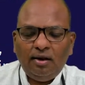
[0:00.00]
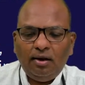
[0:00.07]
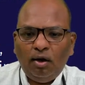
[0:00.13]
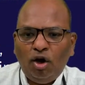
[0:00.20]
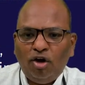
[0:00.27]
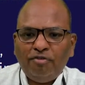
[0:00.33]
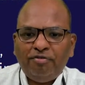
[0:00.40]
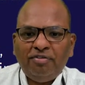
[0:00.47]

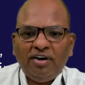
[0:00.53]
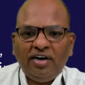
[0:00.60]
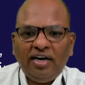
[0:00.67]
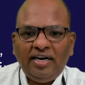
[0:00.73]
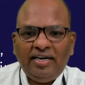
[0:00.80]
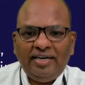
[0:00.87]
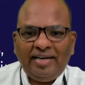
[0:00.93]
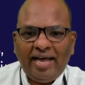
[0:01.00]
of
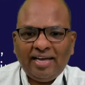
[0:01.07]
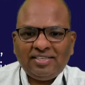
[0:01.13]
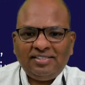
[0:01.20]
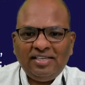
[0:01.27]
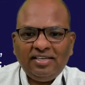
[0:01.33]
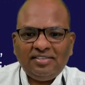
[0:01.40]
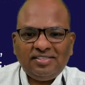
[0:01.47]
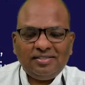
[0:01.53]

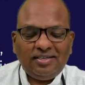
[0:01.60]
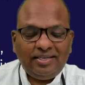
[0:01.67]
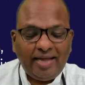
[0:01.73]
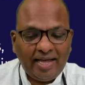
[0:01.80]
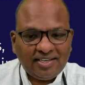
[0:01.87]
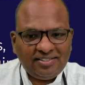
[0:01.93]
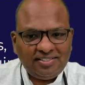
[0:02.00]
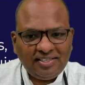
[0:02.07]

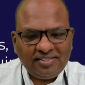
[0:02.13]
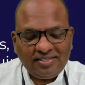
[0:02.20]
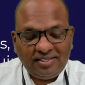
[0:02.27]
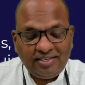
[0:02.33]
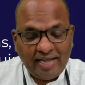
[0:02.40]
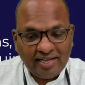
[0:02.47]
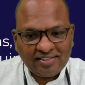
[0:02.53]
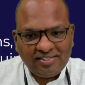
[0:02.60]

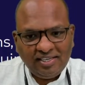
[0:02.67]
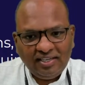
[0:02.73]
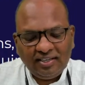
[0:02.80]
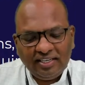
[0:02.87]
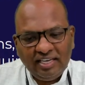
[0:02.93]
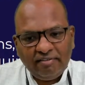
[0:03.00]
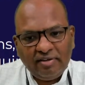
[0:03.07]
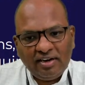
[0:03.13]
taxing
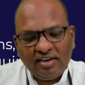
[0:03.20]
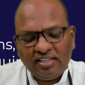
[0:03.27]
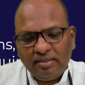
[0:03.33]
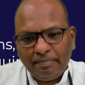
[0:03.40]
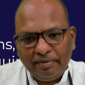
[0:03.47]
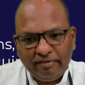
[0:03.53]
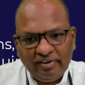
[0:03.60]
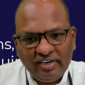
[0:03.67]
even the
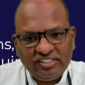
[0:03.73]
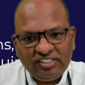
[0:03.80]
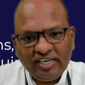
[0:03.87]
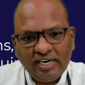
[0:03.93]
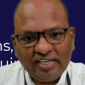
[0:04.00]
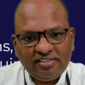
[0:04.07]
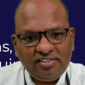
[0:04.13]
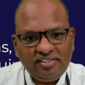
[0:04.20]
privileged
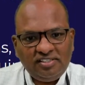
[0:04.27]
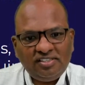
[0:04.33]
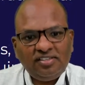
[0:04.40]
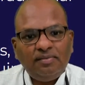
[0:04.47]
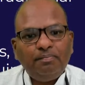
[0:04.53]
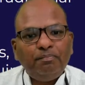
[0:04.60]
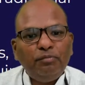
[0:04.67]
classes